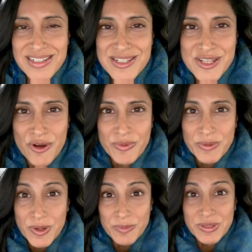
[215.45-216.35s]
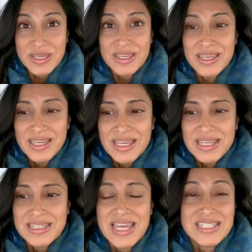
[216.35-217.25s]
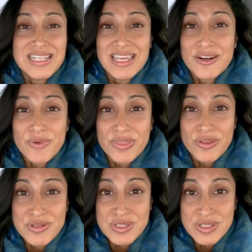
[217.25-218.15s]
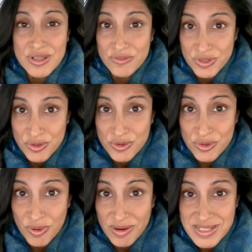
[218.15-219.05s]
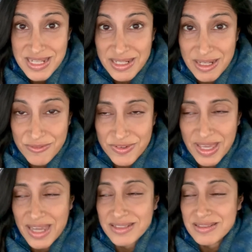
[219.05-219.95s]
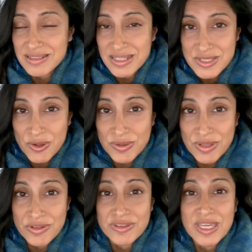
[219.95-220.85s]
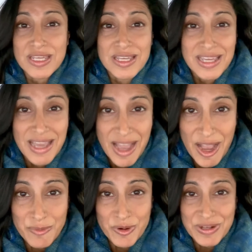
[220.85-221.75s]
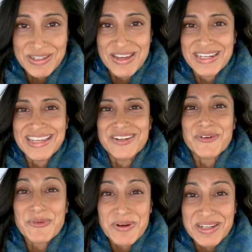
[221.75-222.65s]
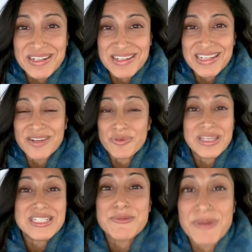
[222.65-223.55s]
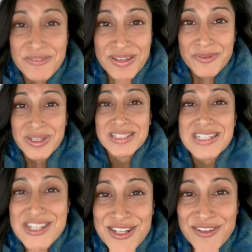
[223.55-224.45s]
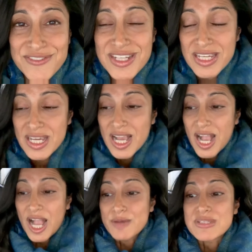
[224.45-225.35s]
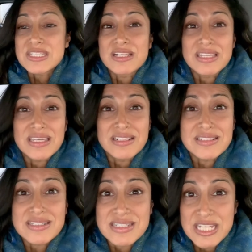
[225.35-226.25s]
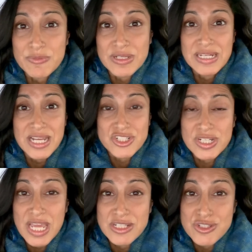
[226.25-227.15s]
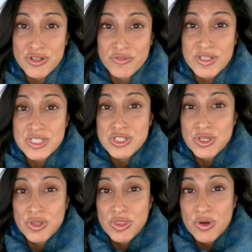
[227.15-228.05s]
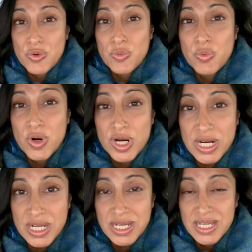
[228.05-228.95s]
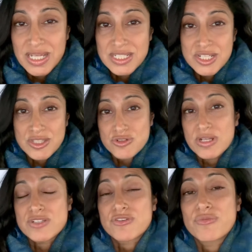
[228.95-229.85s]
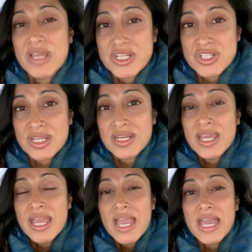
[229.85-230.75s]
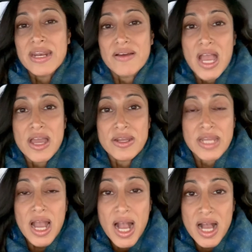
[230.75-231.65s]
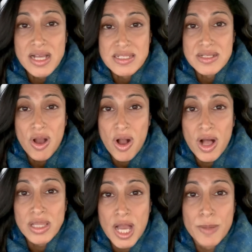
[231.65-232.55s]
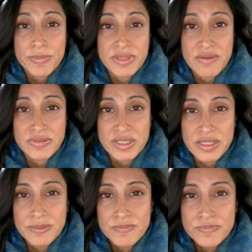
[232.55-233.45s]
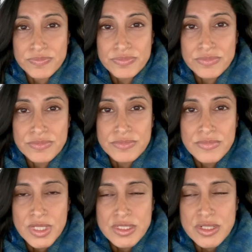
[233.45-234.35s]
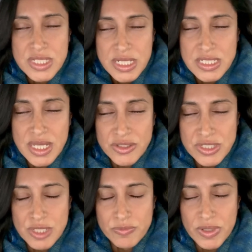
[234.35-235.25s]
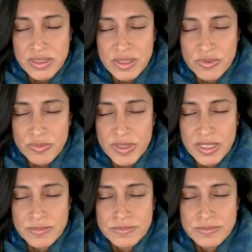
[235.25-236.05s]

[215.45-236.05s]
So we will be connecting in with those of you who are signed up for that. That's a whole other thing. I'm working on it. We're working on it. We get to pivot. We get to shift. I'm still in deep connection and service to the work, to the transformation, and us all up leveling. So take another deep breath in with me.